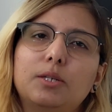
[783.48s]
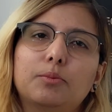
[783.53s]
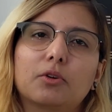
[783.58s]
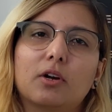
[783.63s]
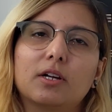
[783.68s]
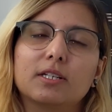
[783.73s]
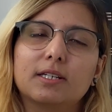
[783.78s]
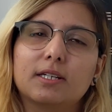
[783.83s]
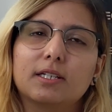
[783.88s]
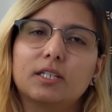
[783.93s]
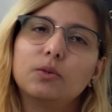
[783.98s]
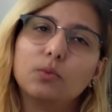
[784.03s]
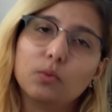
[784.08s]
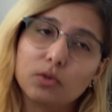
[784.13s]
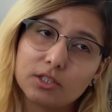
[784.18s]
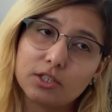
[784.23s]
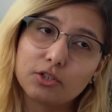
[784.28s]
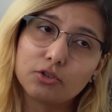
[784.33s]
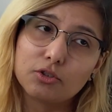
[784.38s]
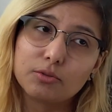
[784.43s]
project. He
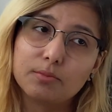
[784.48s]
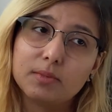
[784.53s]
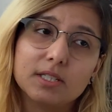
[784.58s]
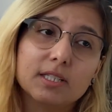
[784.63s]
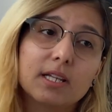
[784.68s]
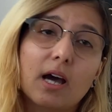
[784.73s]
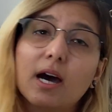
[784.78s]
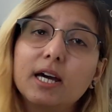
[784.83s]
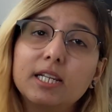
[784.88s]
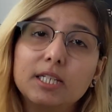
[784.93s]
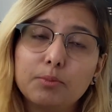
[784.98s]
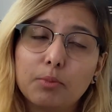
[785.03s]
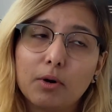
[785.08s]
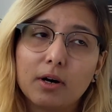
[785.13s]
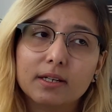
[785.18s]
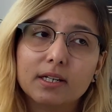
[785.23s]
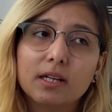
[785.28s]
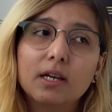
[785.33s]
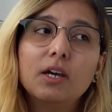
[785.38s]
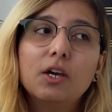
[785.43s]
wanted to build a
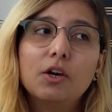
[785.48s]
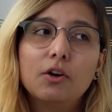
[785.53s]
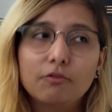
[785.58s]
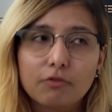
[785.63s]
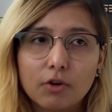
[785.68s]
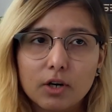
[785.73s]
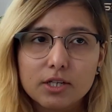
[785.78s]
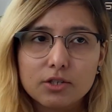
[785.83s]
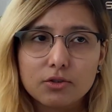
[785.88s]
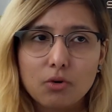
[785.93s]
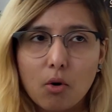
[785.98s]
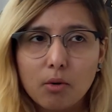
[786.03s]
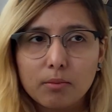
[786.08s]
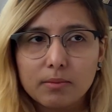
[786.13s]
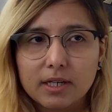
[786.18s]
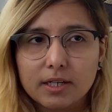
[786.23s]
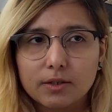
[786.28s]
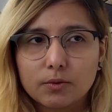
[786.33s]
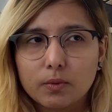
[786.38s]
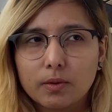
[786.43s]
honeypot for his home
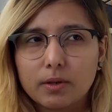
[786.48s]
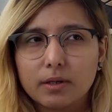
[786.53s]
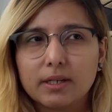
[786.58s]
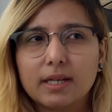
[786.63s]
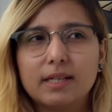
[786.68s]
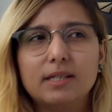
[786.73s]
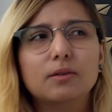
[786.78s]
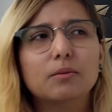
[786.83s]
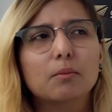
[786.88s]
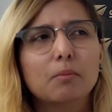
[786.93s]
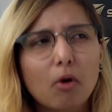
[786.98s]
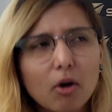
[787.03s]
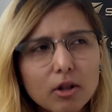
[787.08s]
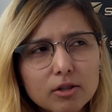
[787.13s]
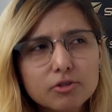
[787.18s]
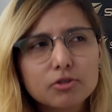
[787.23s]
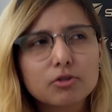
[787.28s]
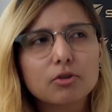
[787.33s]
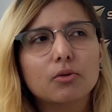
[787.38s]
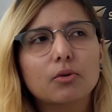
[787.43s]
network, and
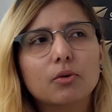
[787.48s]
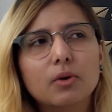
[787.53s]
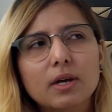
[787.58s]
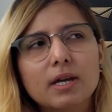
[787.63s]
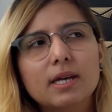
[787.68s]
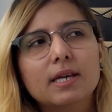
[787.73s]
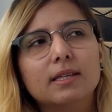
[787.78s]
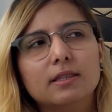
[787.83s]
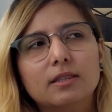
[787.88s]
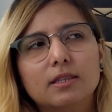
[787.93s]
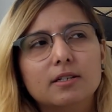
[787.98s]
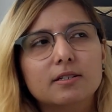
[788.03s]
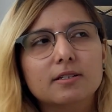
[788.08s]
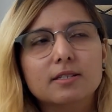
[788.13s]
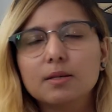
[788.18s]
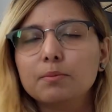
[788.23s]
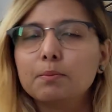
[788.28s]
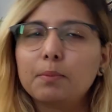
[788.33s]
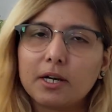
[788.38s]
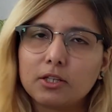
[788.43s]
also there's
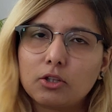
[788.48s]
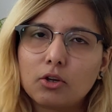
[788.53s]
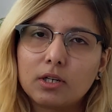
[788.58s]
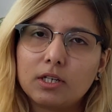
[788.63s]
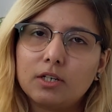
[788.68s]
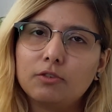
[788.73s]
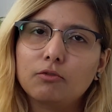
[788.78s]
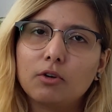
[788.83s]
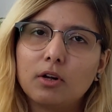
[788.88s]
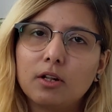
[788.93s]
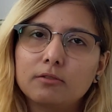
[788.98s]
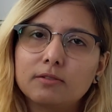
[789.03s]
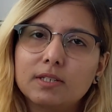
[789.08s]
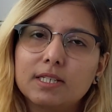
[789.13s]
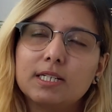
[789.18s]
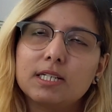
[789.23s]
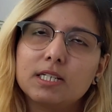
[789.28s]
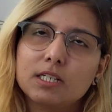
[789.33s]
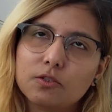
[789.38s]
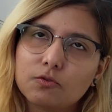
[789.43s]
some Python involved
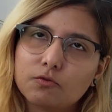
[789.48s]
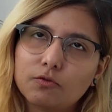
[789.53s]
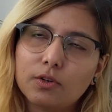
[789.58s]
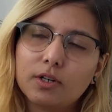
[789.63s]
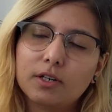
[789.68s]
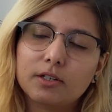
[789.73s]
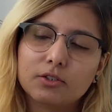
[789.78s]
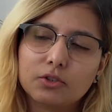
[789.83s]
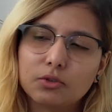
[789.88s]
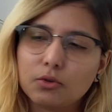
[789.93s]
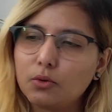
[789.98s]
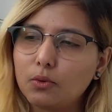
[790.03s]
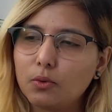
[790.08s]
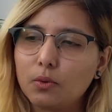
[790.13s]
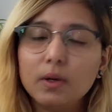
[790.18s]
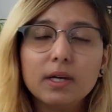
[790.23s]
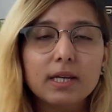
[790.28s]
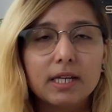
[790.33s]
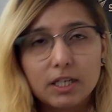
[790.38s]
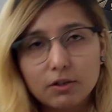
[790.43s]
in his work, so
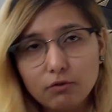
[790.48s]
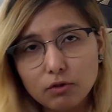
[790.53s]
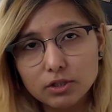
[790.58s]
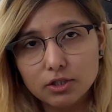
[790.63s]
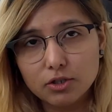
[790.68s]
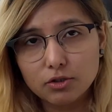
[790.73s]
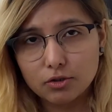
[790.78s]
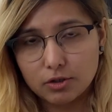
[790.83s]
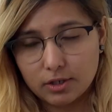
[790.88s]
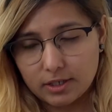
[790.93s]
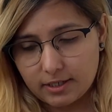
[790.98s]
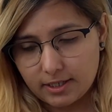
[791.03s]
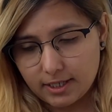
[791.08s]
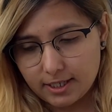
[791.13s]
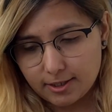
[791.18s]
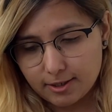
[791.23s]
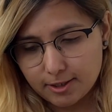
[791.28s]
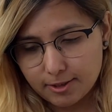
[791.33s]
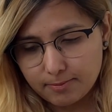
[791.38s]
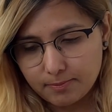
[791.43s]
he wanted to learn
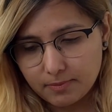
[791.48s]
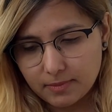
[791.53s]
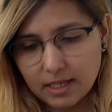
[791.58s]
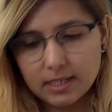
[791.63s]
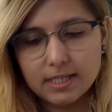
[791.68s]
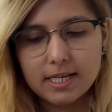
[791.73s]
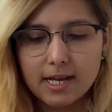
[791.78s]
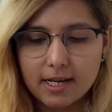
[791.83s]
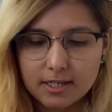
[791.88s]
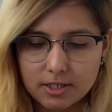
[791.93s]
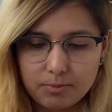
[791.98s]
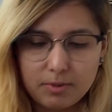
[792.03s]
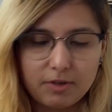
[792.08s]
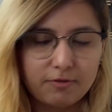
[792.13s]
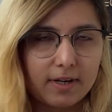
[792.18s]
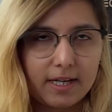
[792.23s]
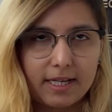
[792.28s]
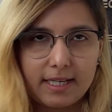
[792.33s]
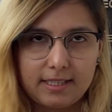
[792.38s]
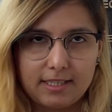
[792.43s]
it. And he asked me if
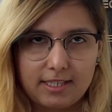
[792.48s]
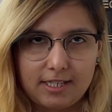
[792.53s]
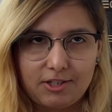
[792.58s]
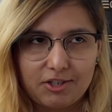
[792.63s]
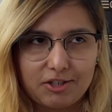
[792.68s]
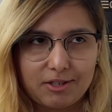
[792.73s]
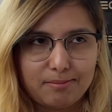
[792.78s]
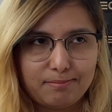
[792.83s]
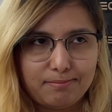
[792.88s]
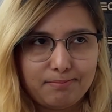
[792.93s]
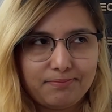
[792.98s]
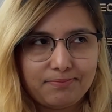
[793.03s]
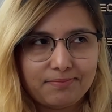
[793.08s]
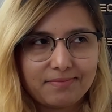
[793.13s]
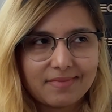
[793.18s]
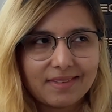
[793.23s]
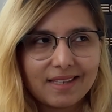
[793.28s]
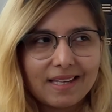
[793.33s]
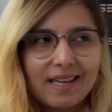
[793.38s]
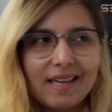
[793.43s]
I can teach him.
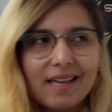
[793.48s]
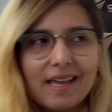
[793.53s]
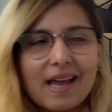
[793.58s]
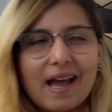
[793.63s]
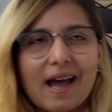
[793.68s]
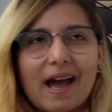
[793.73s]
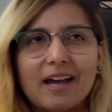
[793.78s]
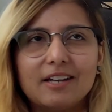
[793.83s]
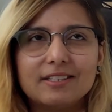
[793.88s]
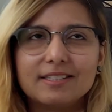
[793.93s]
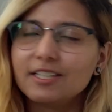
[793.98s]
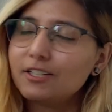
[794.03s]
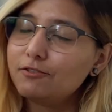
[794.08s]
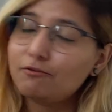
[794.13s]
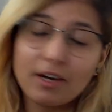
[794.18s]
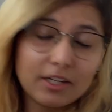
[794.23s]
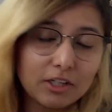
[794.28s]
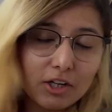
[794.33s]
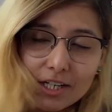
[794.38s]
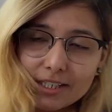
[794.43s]
I said,
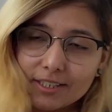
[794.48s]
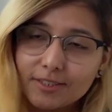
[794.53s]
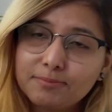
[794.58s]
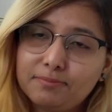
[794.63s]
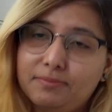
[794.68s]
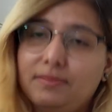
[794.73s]
why not?